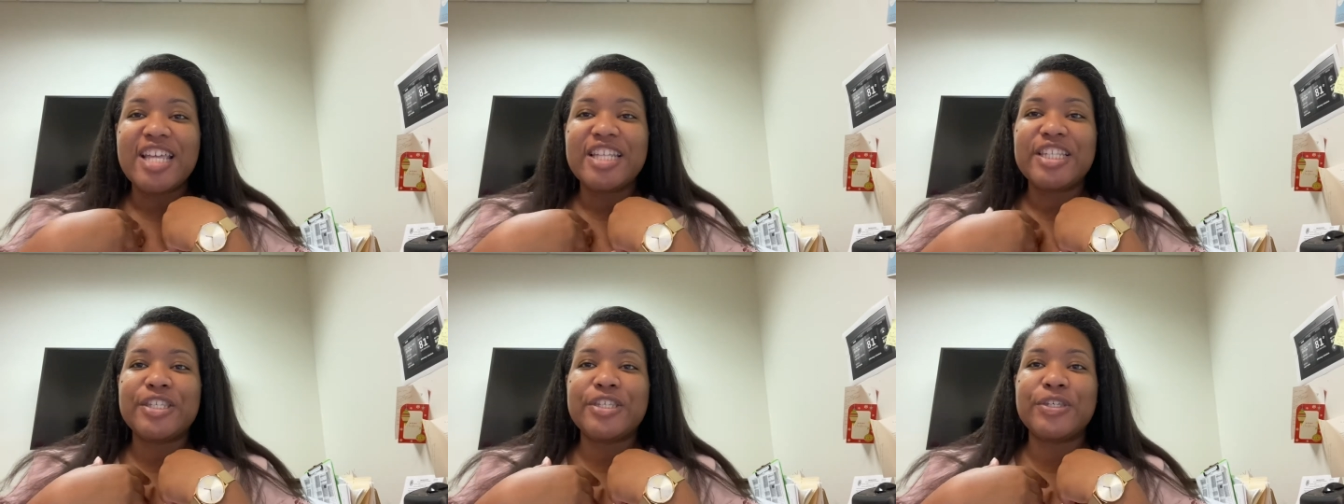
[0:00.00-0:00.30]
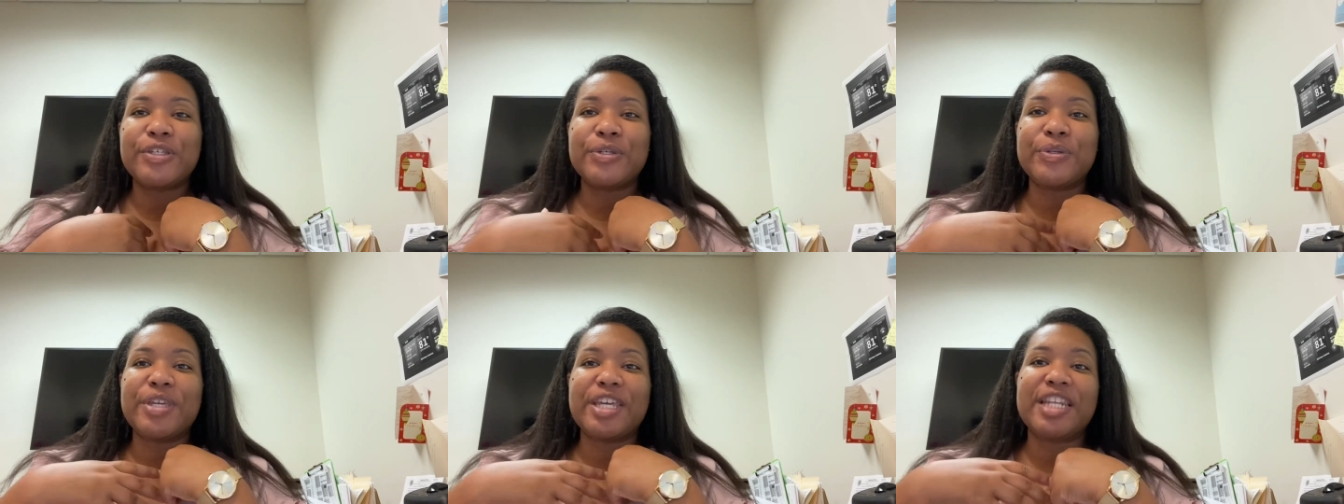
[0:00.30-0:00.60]

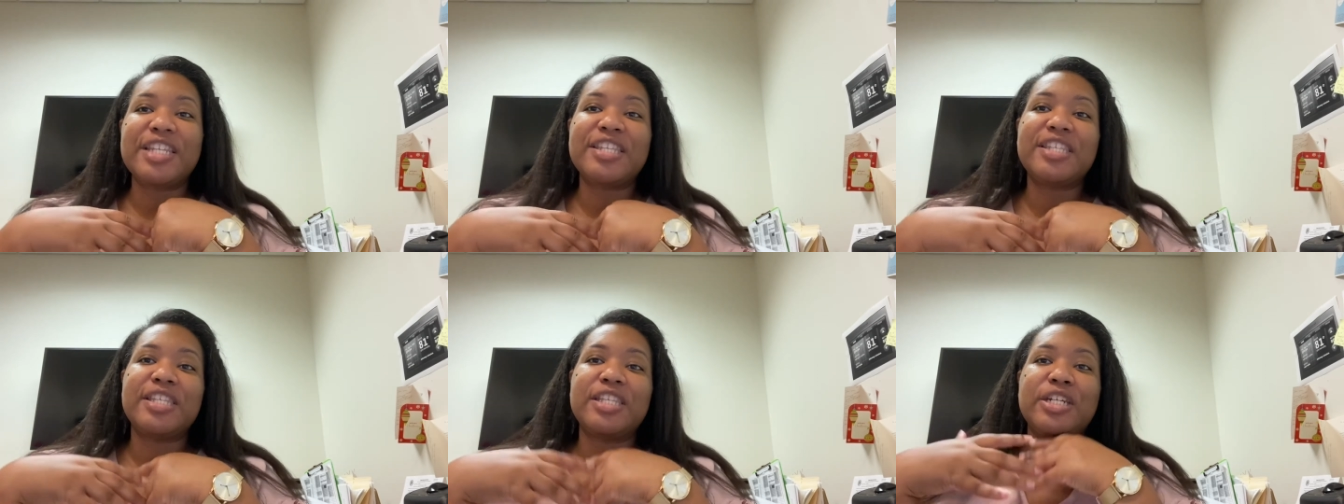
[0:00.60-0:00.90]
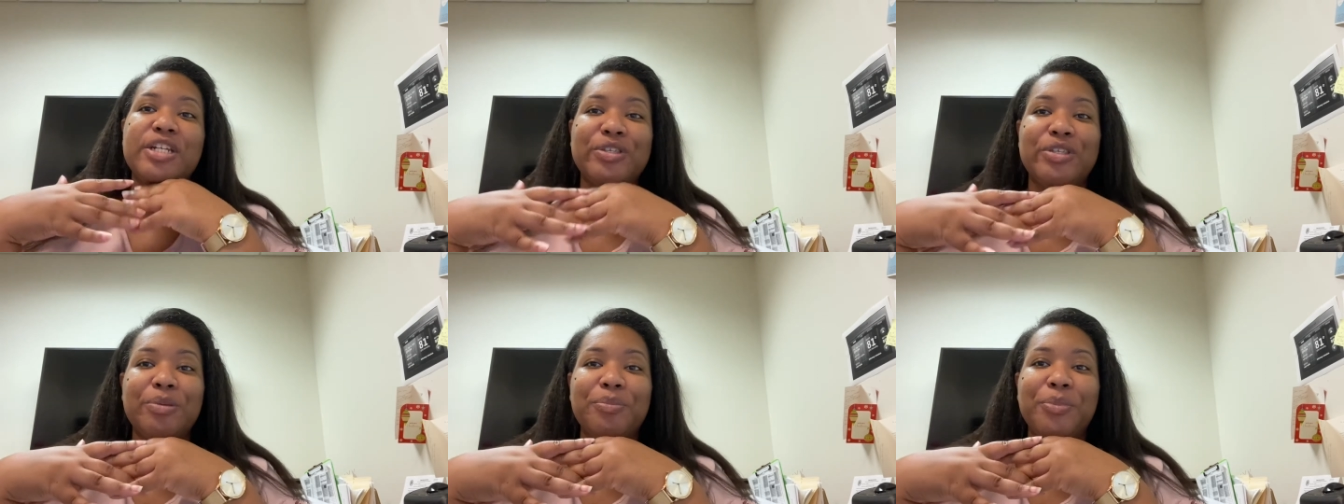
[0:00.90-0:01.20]
to get into the
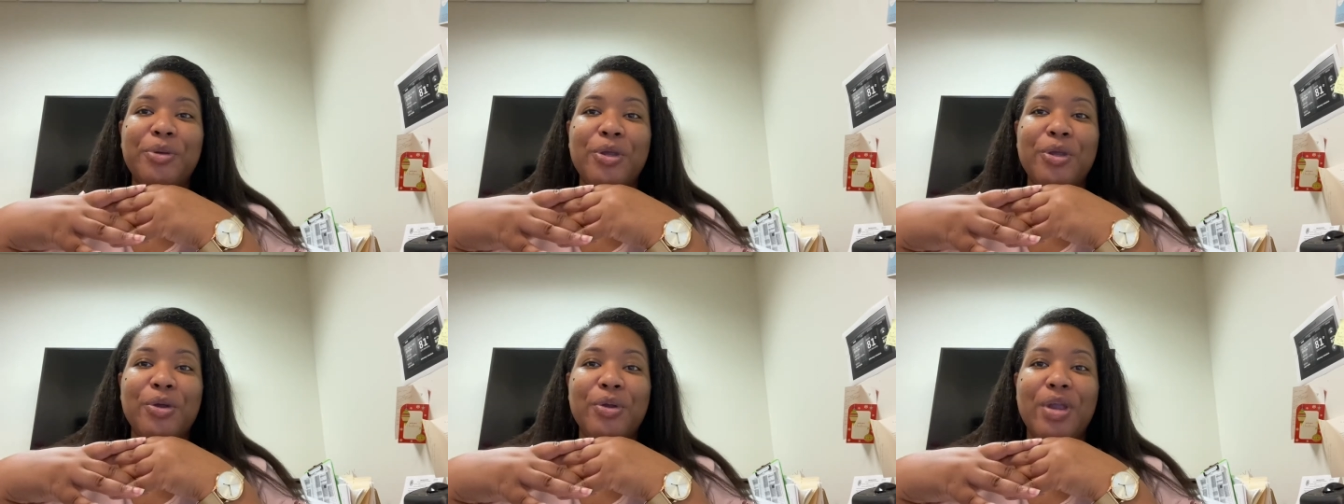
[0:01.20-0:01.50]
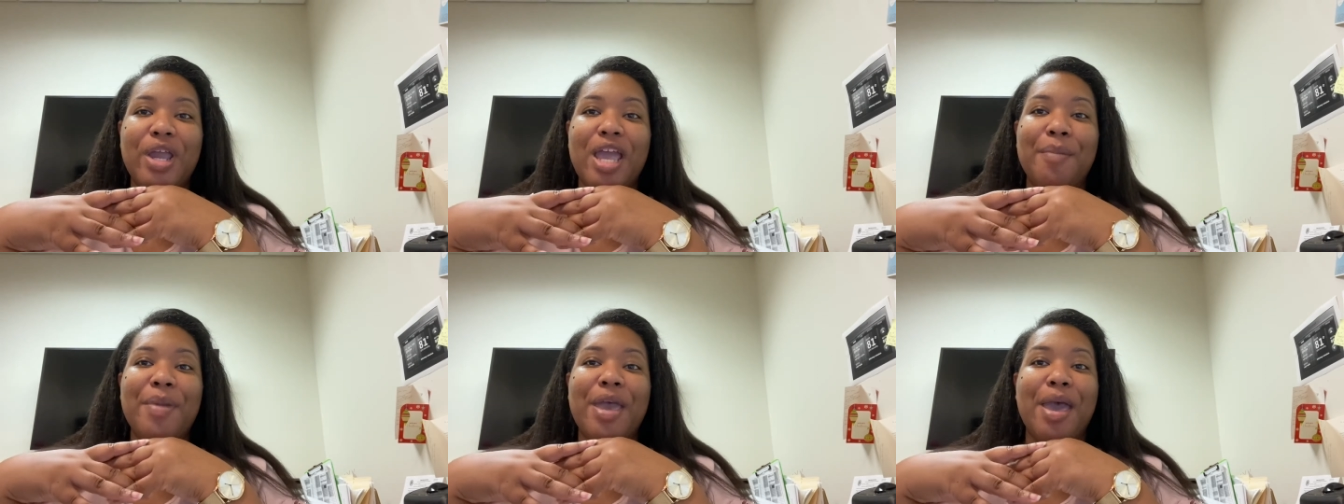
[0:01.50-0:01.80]
nursing
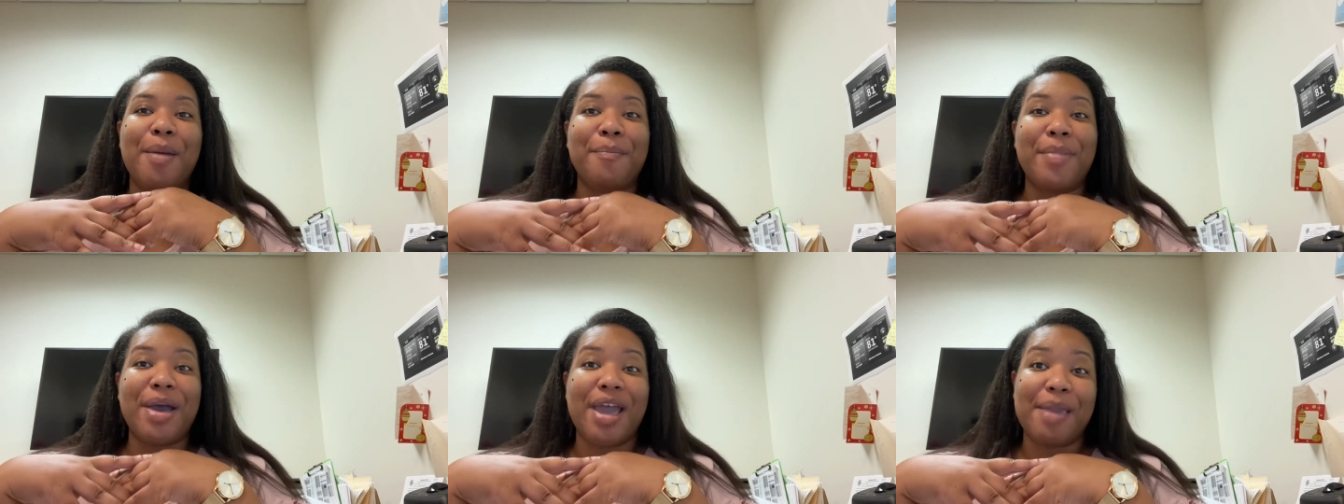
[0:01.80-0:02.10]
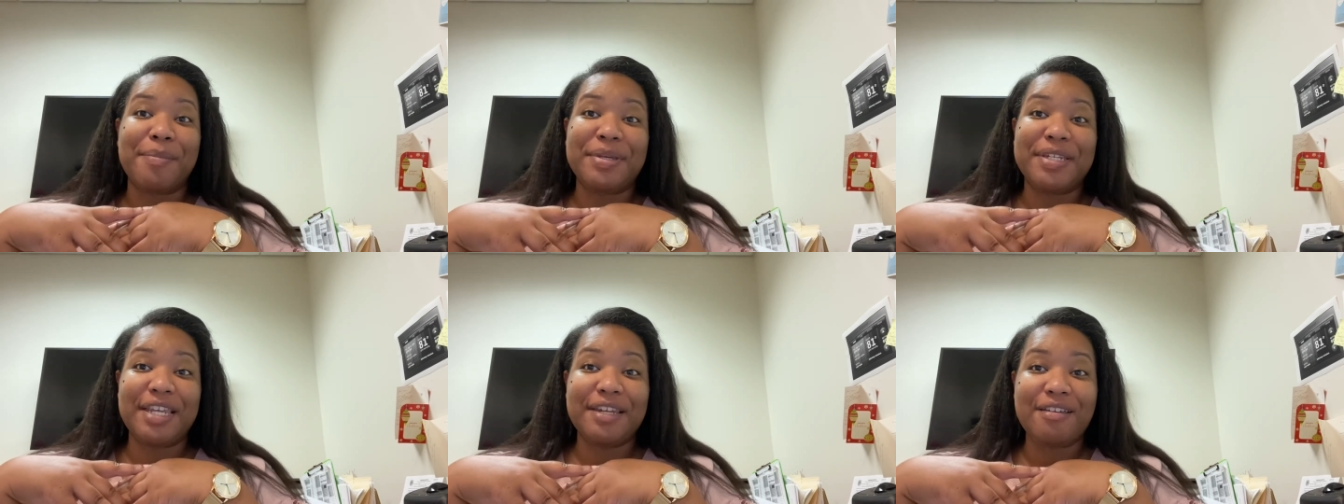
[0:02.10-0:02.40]
program at
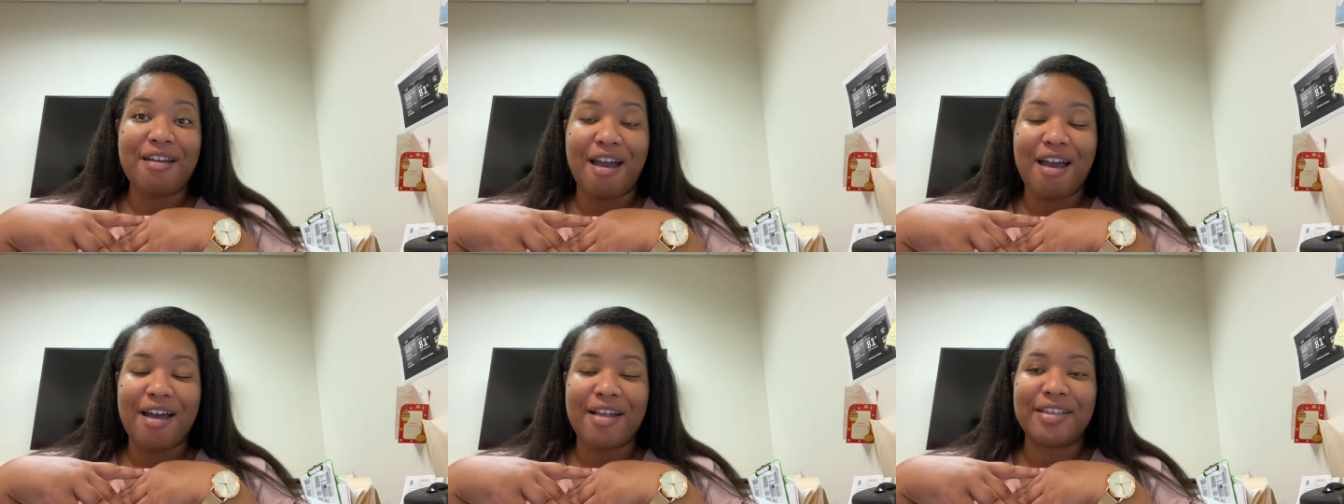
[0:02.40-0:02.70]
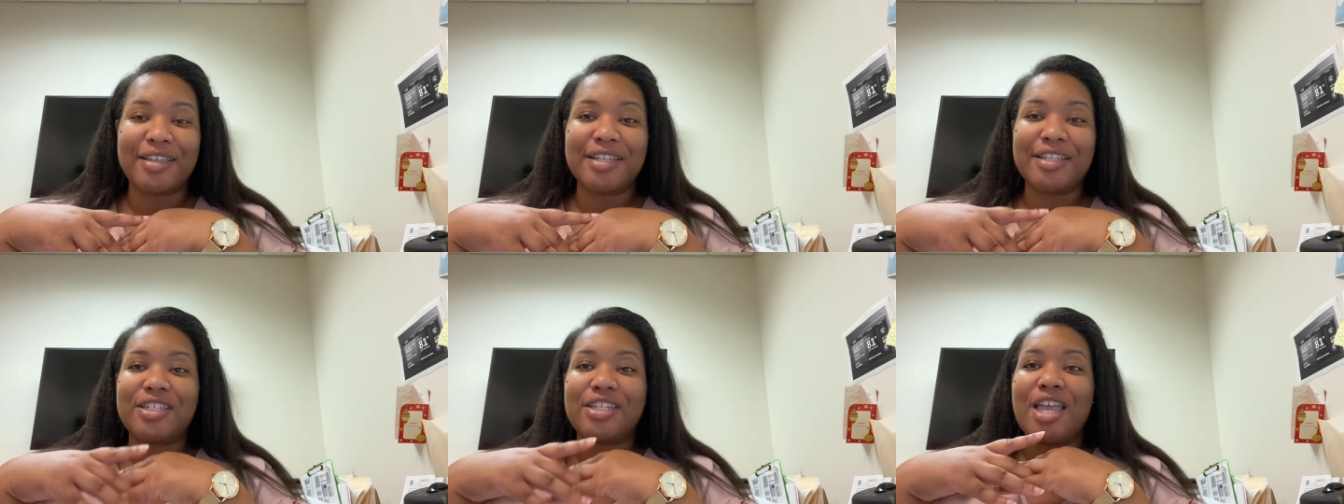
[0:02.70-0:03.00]
Miami Dade
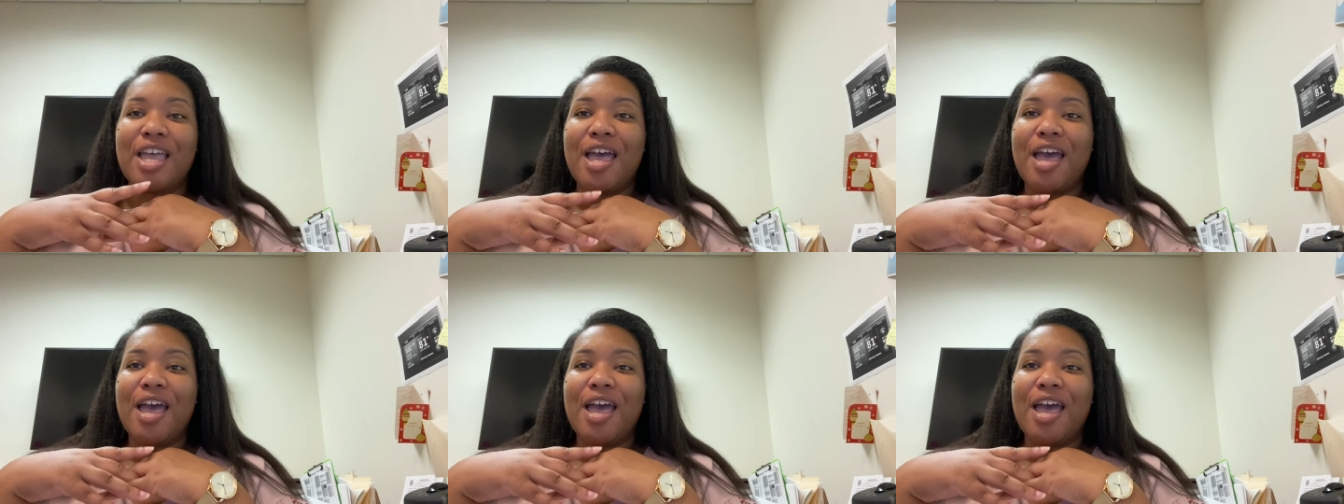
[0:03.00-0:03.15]
College.